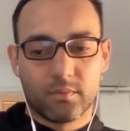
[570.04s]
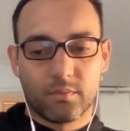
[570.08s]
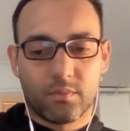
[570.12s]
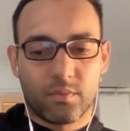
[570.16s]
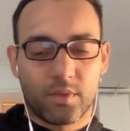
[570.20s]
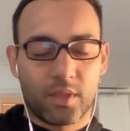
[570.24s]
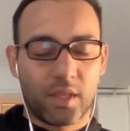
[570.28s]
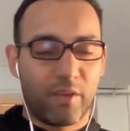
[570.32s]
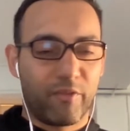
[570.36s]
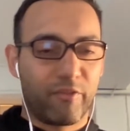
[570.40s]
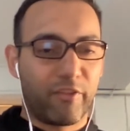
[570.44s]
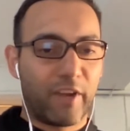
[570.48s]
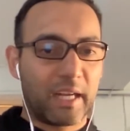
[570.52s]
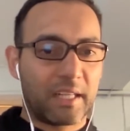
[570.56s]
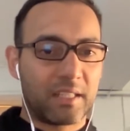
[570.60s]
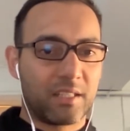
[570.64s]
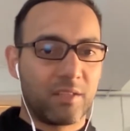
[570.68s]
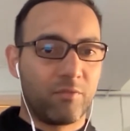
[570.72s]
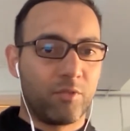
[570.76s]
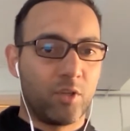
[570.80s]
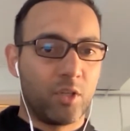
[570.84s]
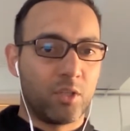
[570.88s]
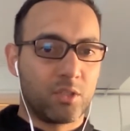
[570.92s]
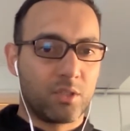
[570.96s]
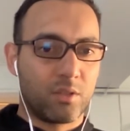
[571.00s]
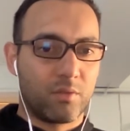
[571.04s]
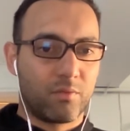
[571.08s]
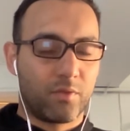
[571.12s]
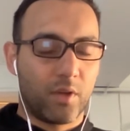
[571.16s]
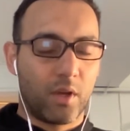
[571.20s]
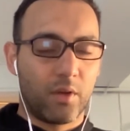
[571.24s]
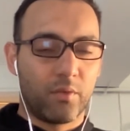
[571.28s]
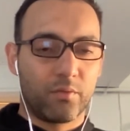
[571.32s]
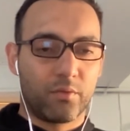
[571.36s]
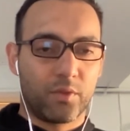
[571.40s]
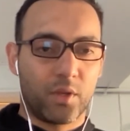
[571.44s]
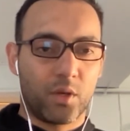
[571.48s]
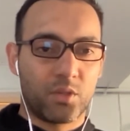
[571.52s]
the effectiveness
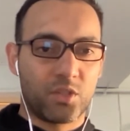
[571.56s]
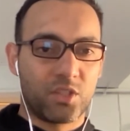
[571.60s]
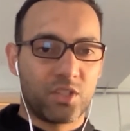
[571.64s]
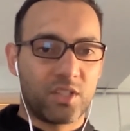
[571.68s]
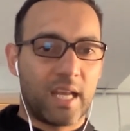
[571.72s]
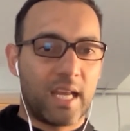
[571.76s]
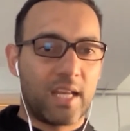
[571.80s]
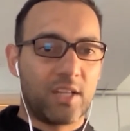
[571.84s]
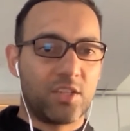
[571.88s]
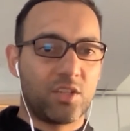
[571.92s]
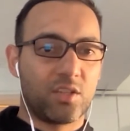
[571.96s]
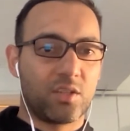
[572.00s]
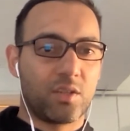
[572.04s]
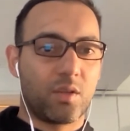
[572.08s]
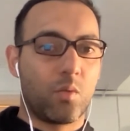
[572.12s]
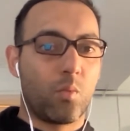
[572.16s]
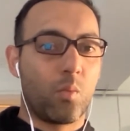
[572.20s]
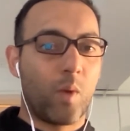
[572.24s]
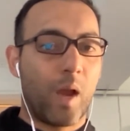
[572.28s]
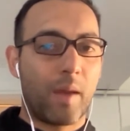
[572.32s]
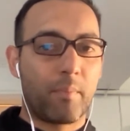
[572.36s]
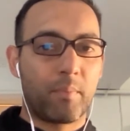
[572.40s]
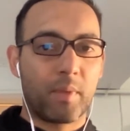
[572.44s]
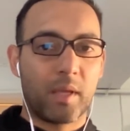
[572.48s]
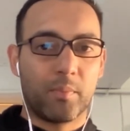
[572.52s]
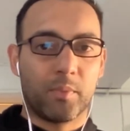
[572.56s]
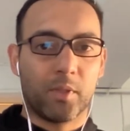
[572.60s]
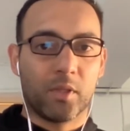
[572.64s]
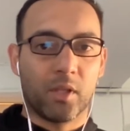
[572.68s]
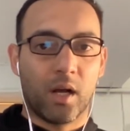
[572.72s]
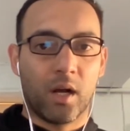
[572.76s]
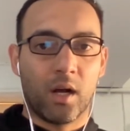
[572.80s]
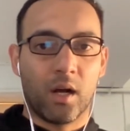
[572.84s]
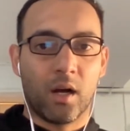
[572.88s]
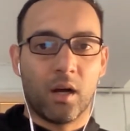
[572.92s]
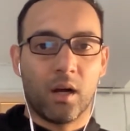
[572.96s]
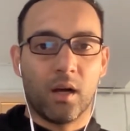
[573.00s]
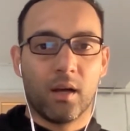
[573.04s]
of those stages and where people
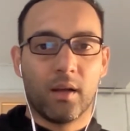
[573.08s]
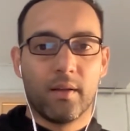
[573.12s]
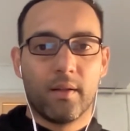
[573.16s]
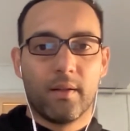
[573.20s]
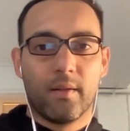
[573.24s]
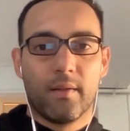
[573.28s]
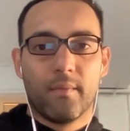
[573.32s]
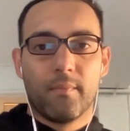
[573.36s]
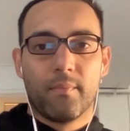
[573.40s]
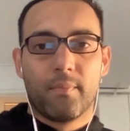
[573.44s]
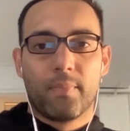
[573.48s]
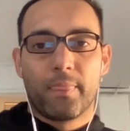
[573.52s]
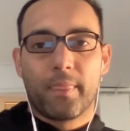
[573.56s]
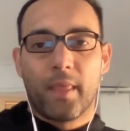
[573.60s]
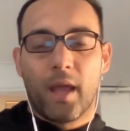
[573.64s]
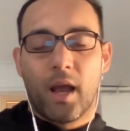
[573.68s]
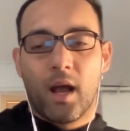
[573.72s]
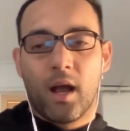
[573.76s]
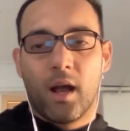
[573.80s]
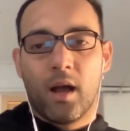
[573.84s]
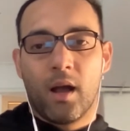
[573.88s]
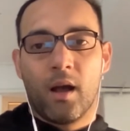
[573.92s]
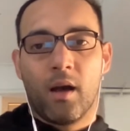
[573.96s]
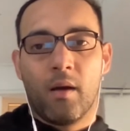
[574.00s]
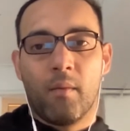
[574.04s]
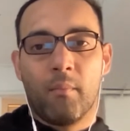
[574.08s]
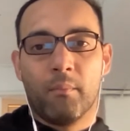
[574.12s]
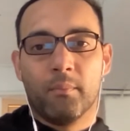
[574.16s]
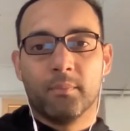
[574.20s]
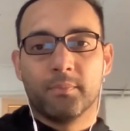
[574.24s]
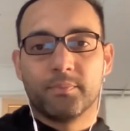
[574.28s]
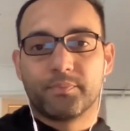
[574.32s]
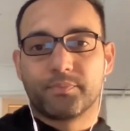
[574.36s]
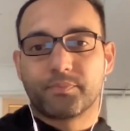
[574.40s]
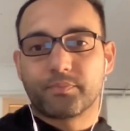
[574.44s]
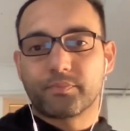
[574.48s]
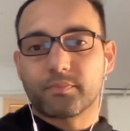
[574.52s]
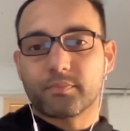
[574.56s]
are
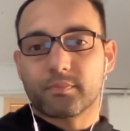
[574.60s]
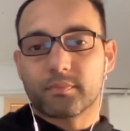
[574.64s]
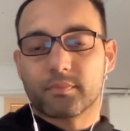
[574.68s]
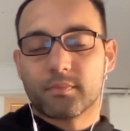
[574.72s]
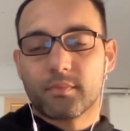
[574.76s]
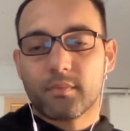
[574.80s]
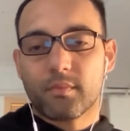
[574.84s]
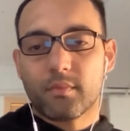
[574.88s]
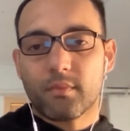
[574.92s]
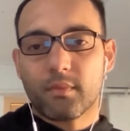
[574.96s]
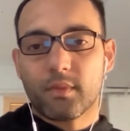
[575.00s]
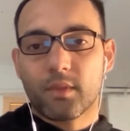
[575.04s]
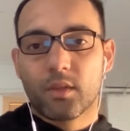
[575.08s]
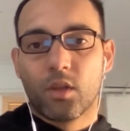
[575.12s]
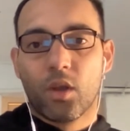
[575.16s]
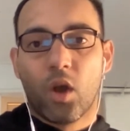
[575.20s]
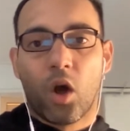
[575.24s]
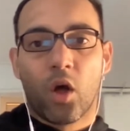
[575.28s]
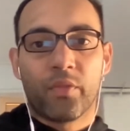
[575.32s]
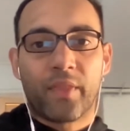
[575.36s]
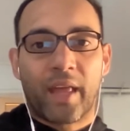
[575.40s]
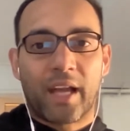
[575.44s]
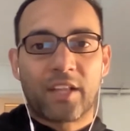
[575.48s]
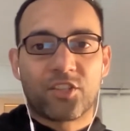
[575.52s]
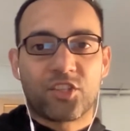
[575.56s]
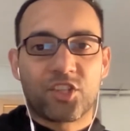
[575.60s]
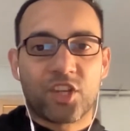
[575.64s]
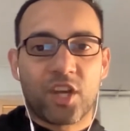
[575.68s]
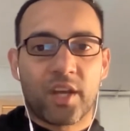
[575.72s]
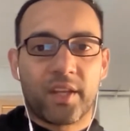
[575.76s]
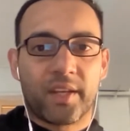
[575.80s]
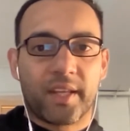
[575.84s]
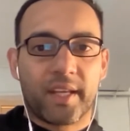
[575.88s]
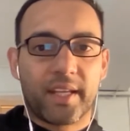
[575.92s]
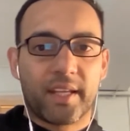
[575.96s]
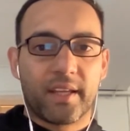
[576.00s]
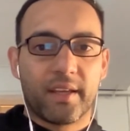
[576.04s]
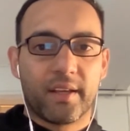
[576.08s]
on that
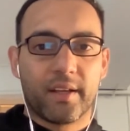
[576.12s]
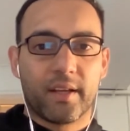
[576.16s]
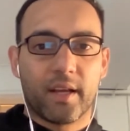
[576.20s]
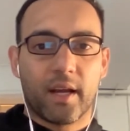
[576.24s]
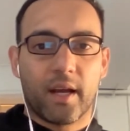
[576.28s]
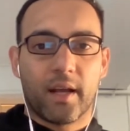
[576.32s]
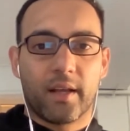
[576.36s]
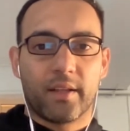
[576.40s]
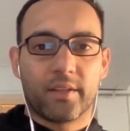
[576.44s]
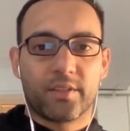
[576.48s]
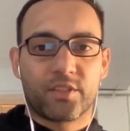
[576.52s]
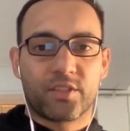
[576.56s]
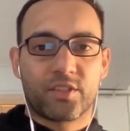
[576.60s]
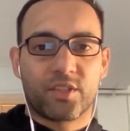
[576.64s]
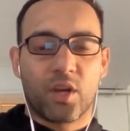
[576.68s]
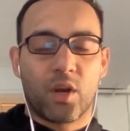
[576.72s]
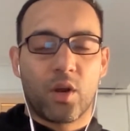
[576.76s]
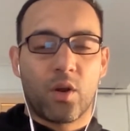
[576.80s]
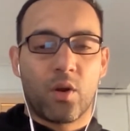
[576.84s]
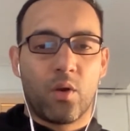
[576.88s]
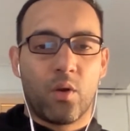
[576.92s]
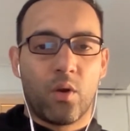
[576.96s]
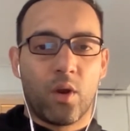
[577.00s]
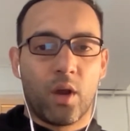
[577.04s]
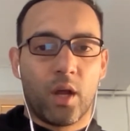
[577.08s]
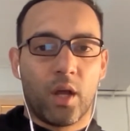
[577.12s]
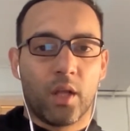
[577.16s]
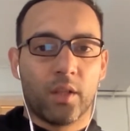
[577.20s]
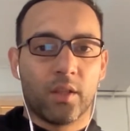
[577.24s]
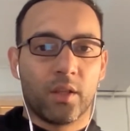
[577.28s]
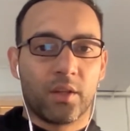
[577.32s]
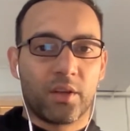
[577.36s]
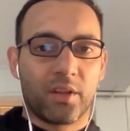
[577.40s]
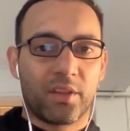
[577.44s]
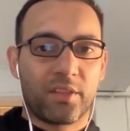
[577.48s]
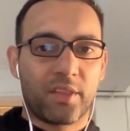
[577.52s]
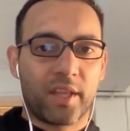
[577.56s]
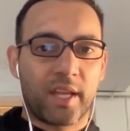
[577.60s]
journey. So a
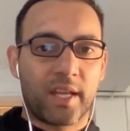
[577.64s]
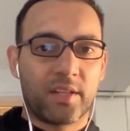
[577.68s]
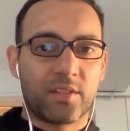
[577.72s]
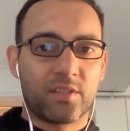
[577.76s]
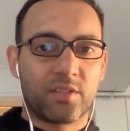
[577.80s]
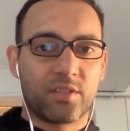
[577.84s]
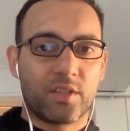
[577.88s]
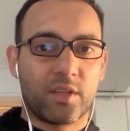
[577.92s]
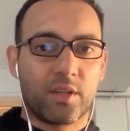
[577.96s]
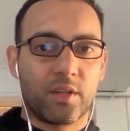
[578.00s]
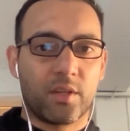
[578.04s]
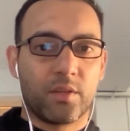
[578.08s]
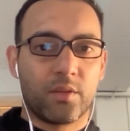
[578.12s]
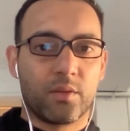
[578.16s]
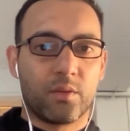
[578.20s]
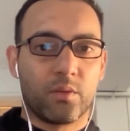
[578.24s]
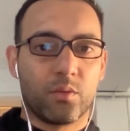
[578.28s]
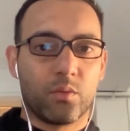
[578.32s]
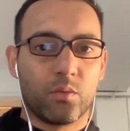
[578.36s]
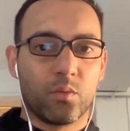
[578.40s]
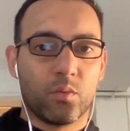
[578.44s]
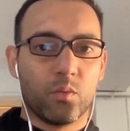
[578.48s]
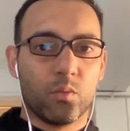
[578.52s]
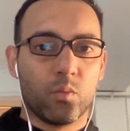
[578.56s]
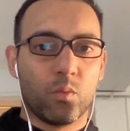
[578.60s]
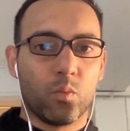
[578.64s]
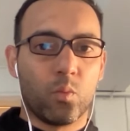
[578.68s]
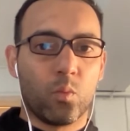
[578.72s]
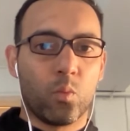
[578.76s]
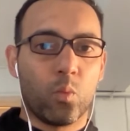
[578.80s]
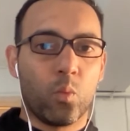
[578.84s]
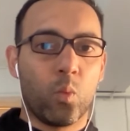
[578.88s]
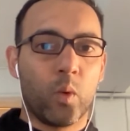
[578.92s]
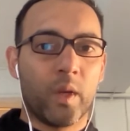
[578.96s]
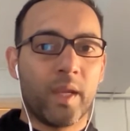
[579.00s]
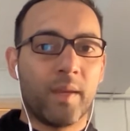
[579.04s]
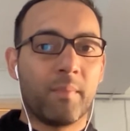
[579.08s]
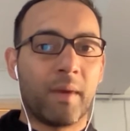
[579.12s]
lot of things that
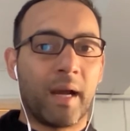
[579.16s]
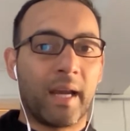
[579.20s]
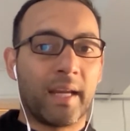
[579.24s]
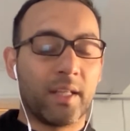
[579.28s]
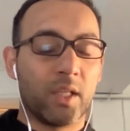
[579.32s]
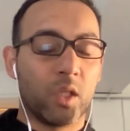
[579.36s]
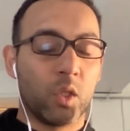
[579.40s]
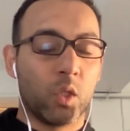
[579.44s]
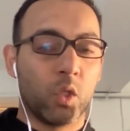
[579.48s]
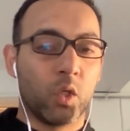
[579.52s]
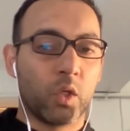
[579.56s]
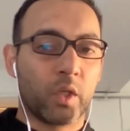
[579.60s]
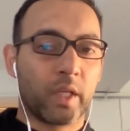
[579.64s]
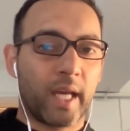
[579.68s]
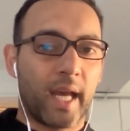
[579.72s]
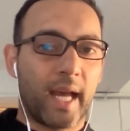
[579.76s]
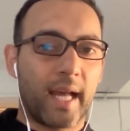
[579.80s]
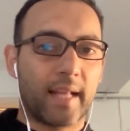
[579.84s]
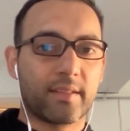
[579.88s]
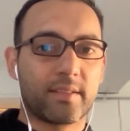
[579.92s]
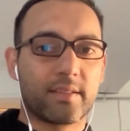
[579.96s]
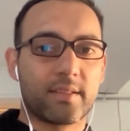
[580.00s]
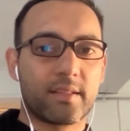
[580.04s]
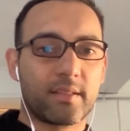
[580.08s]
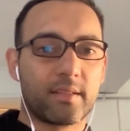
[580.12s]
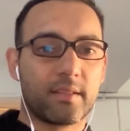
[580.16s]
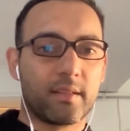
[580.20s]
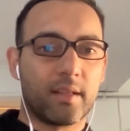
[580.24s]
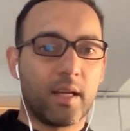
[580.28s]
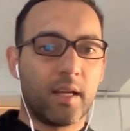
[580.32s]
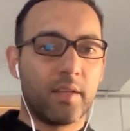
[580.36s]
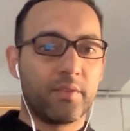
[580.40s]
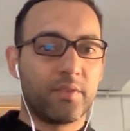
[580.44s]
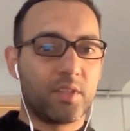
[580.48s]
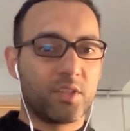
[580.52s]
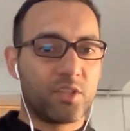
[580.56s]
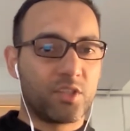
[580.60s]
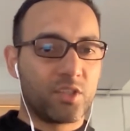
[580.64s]
we might look at
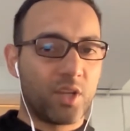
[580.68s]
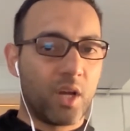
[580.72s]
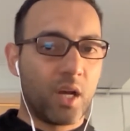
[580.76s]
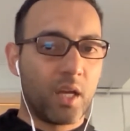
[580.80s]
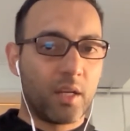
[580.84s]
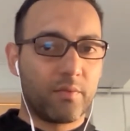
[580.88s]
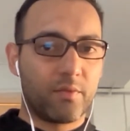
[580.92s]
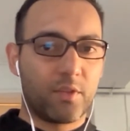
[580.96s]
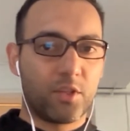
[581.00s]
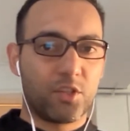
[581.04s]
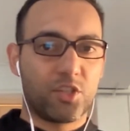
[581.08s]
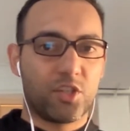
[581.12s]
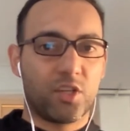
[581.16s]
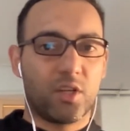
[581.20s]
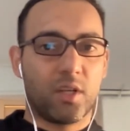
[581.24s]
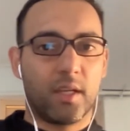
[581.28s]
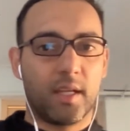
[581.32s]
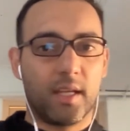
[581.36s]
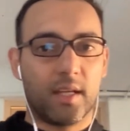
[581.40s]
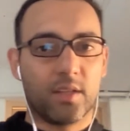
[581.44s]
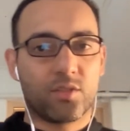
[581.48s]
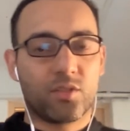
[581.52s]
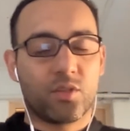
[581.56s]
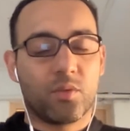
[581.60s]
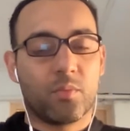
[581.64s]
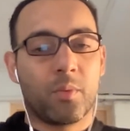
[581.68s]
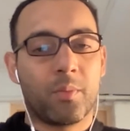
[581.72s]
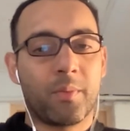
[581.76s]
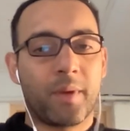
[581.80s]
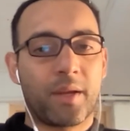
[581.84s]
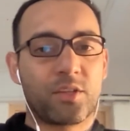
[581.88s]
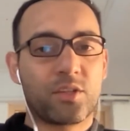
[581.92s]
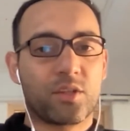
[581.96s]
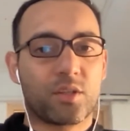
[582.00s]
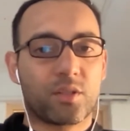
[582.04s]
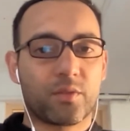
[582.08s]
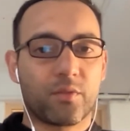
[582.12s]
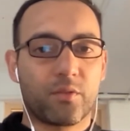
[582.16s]
the start of the journey at
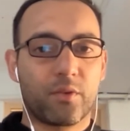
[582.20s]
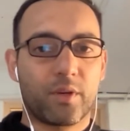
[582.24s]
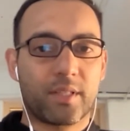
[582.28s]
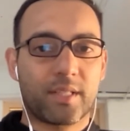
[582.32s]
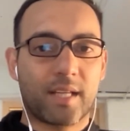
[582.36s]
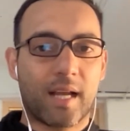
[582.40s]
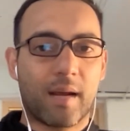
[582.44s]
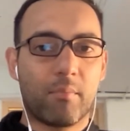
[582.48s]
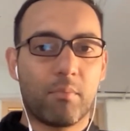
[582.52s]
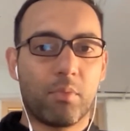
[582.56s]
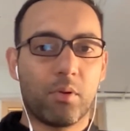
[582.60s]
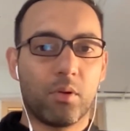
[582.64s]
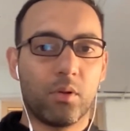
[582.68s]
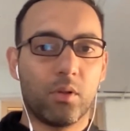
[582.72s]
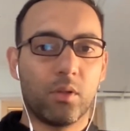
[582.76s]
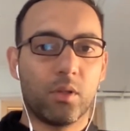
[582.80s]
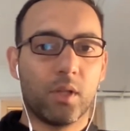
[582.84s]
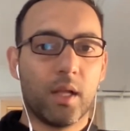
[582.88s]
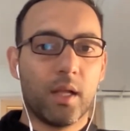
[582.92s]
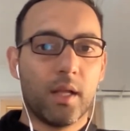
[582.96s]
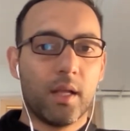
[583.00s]
Supermetrics, for example,